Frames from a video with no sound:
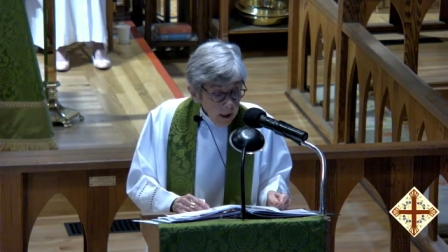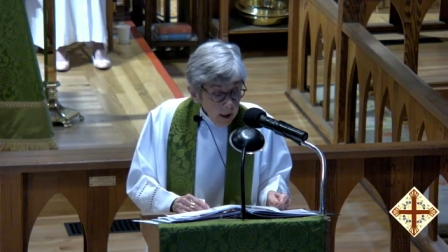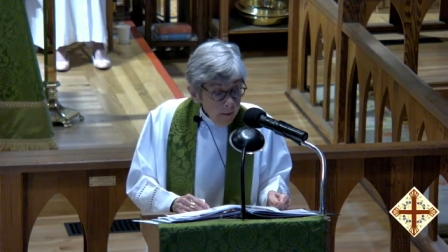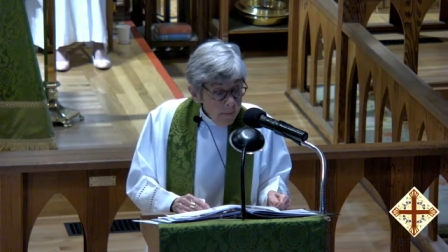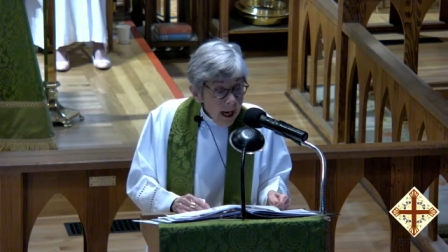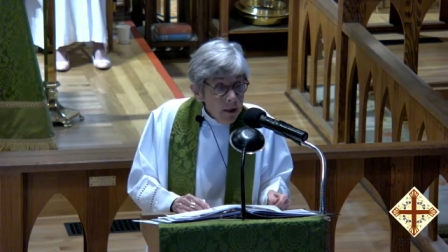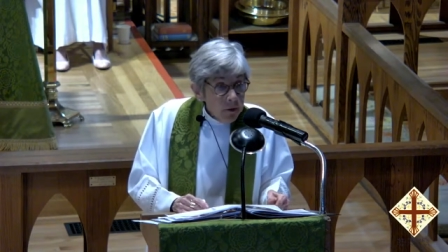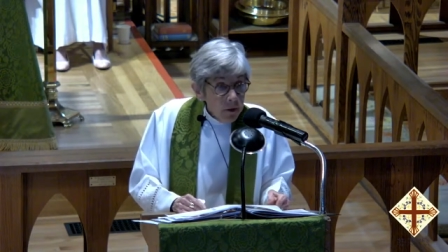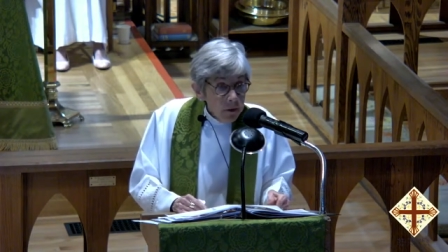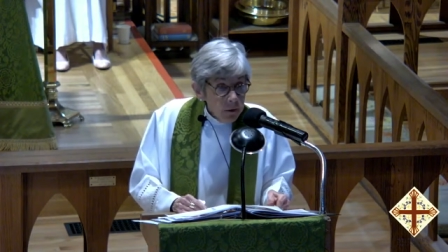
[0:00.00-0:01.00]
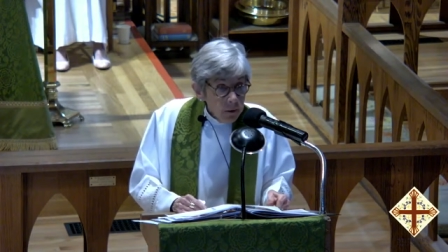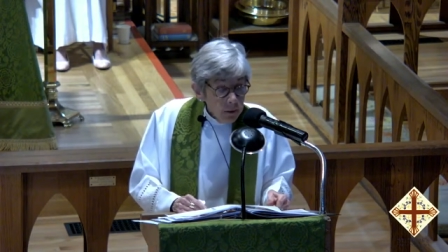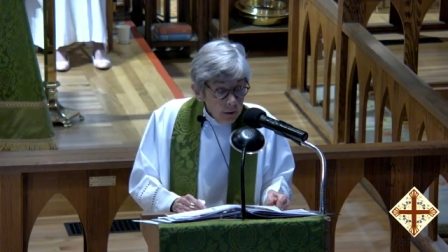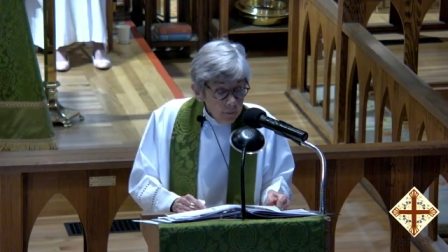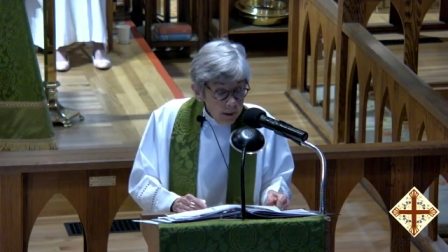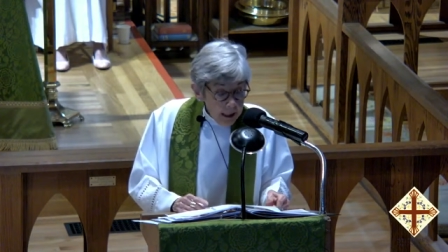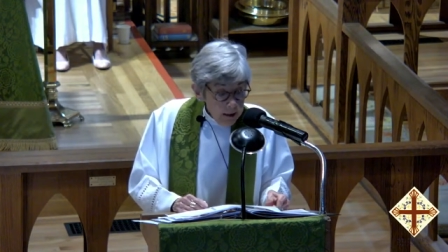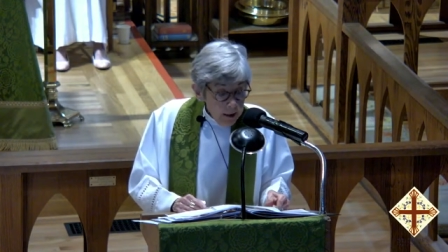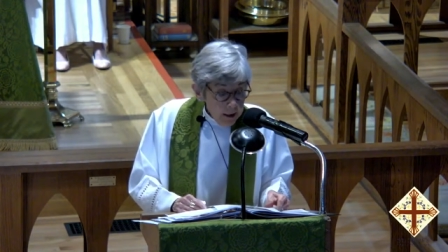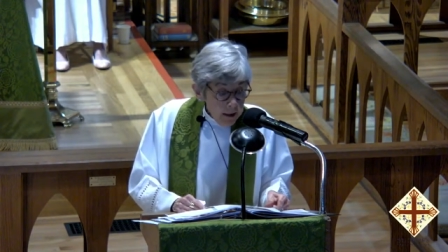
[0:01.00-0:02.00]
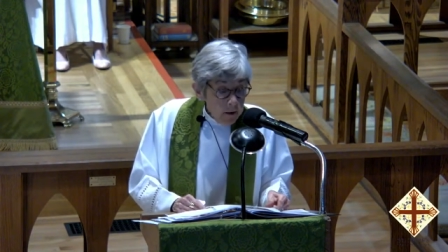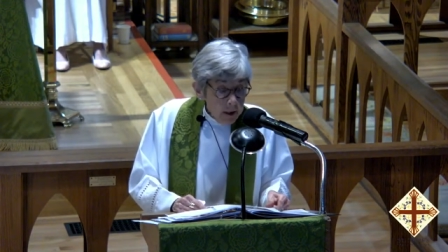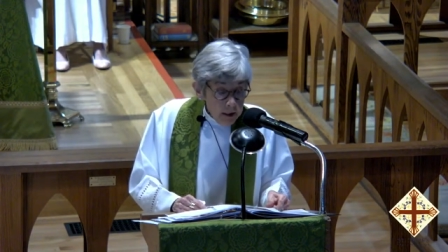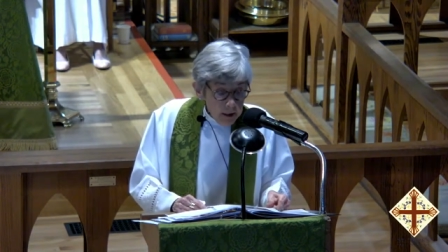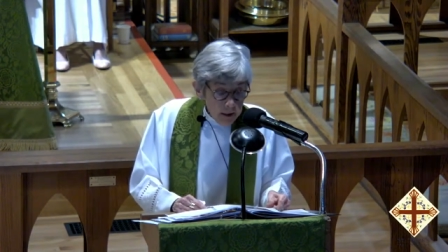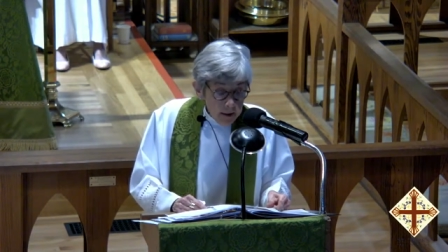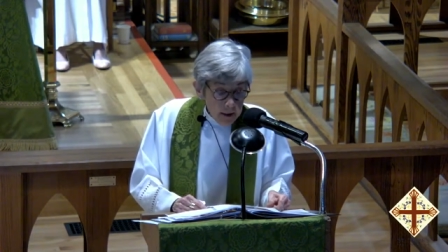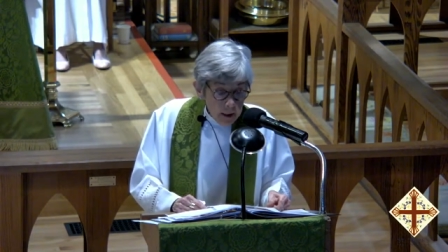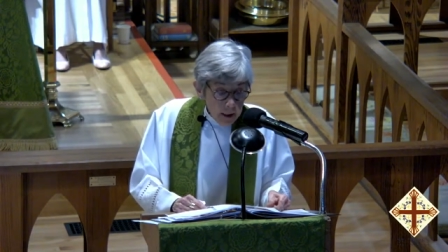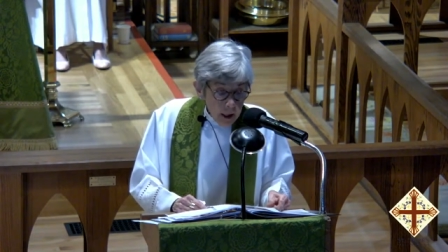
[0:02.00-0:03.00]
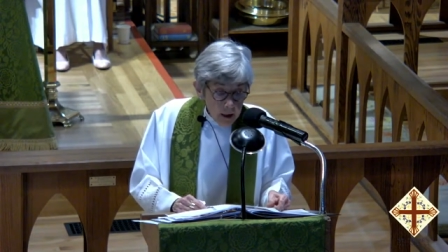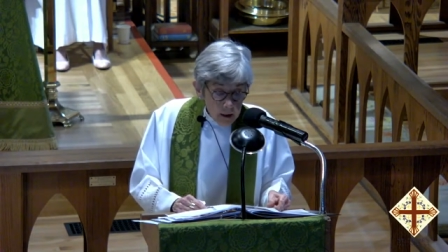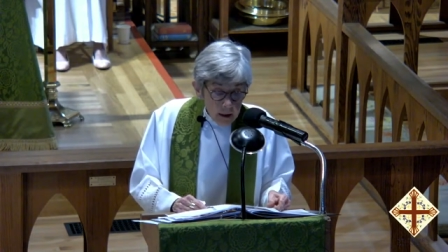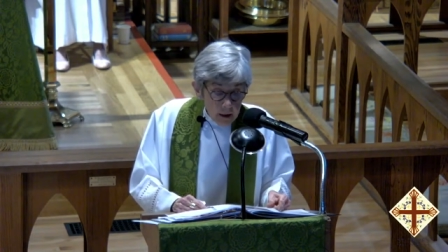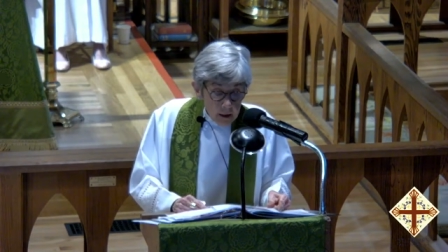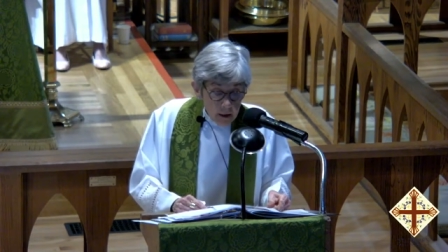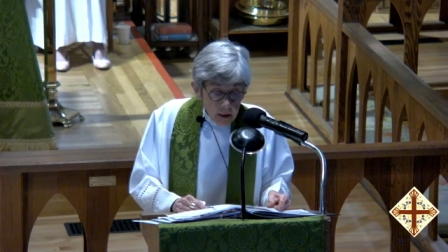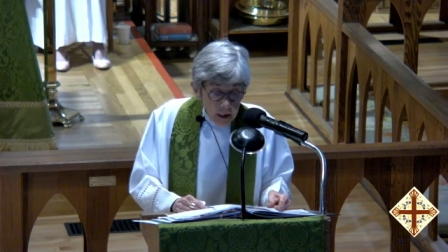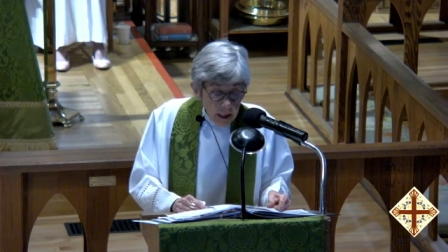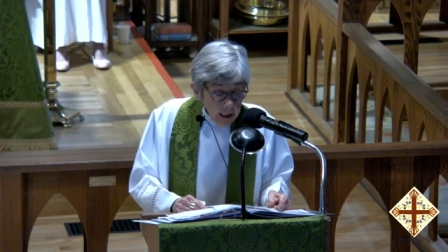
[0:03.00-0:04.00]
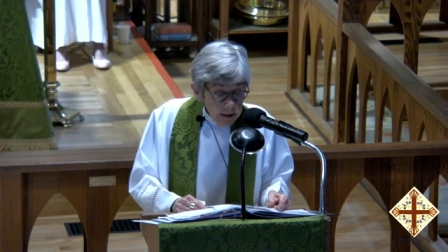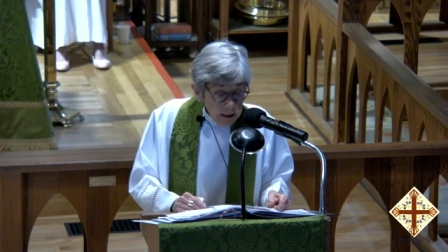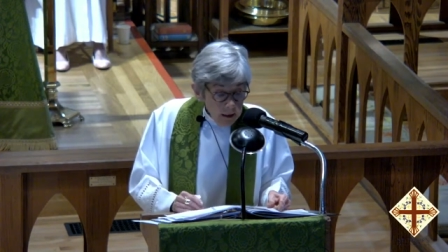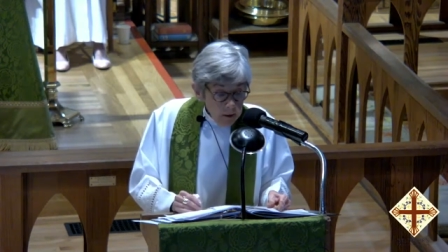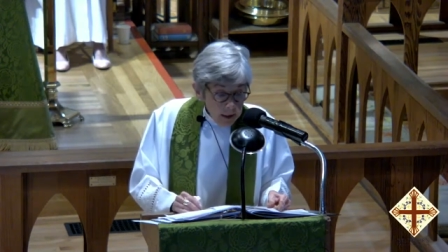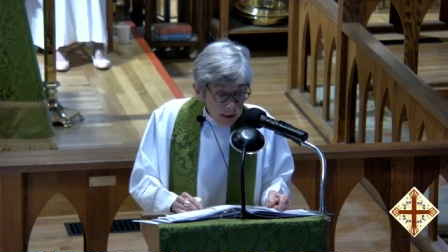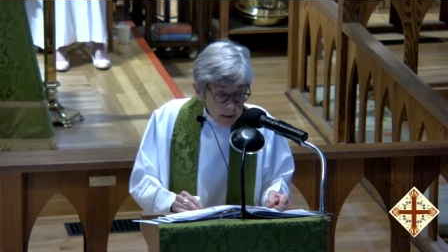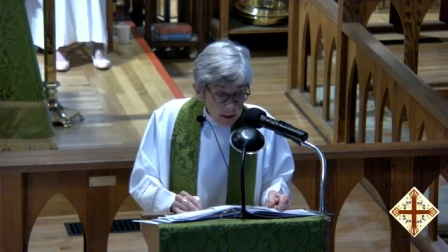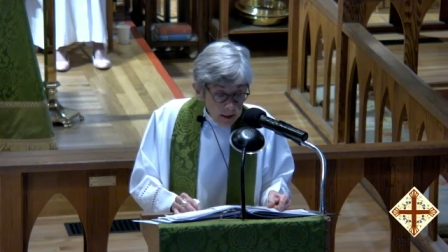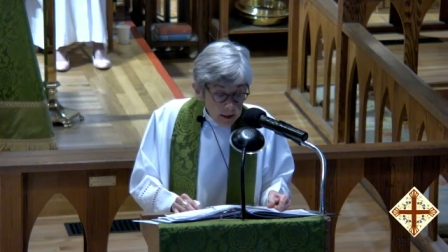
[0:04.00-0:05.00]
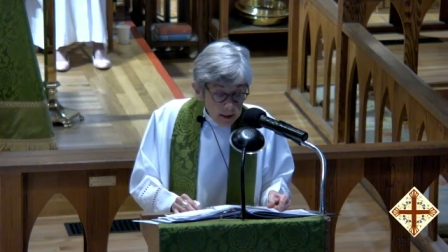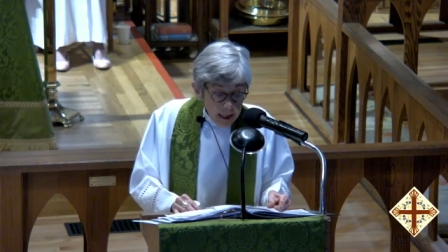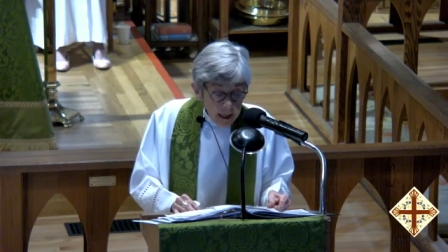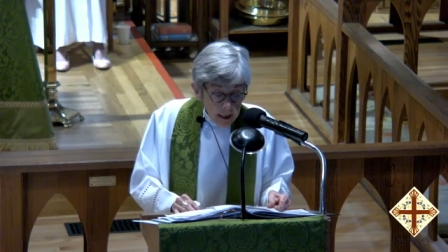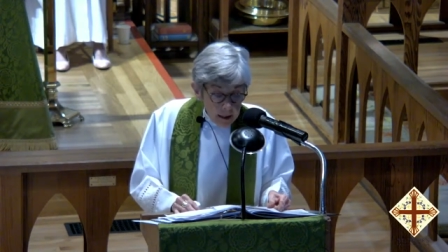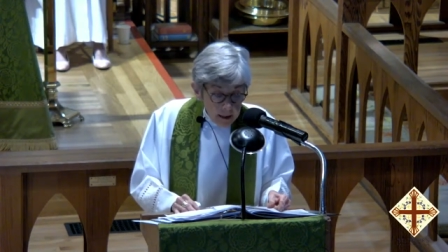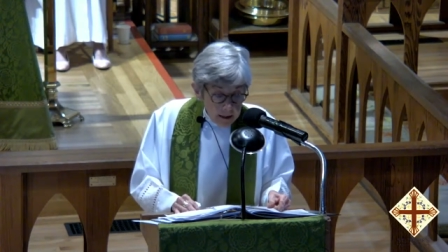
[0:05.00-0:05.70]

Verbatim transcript: Imagine being there in the synagogue and hearing this text.